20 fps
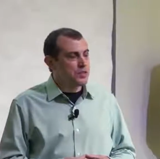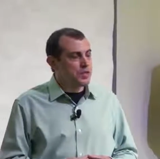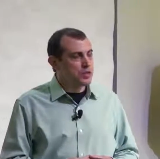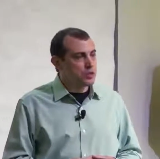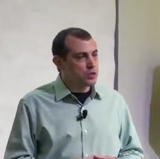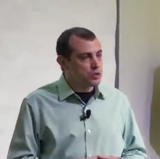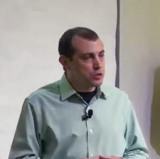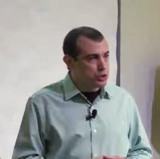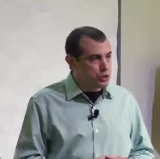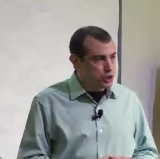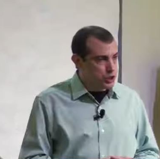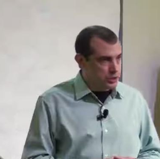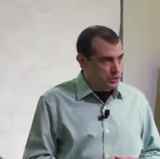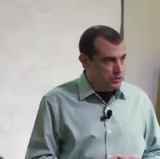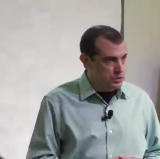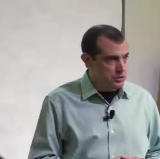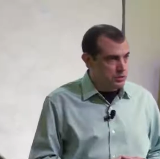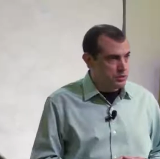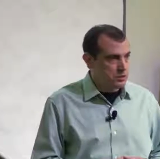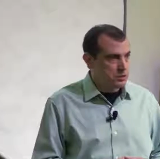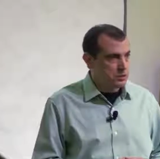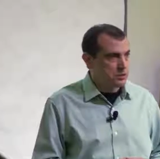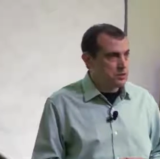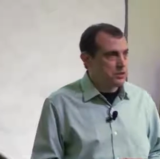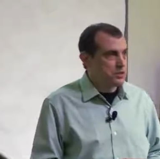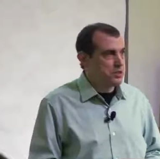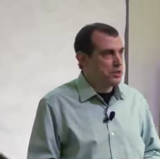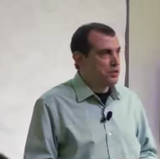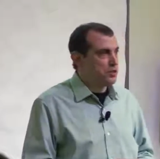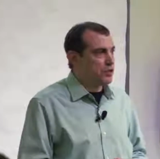the illusion
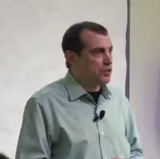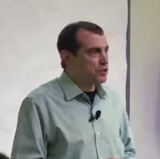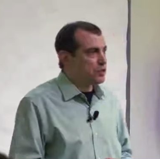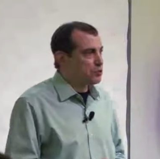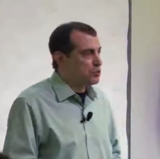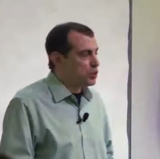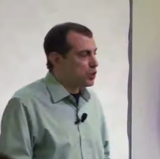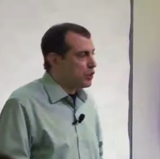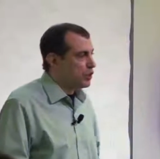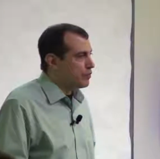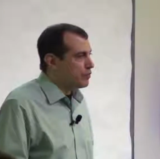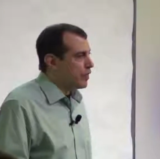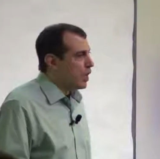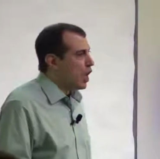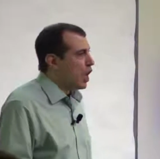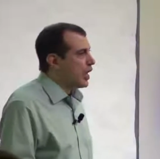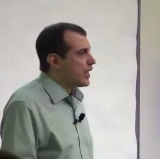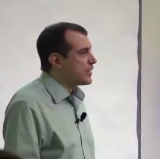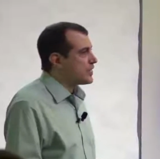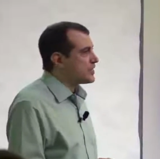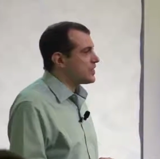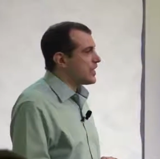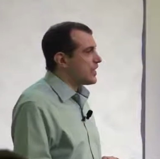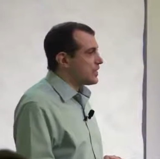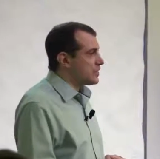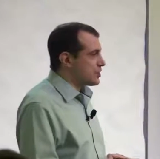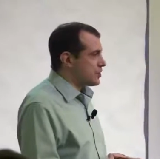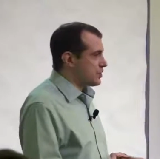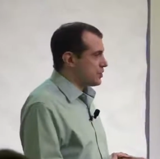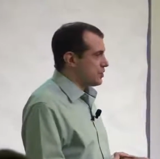that the rule of law
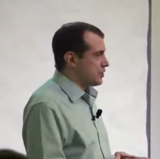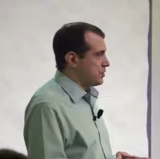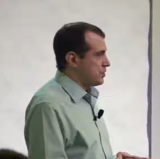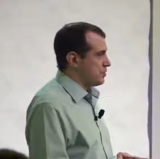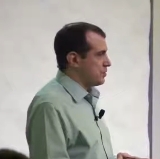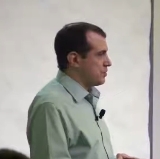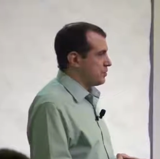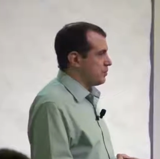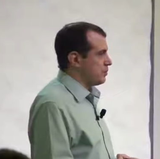exists.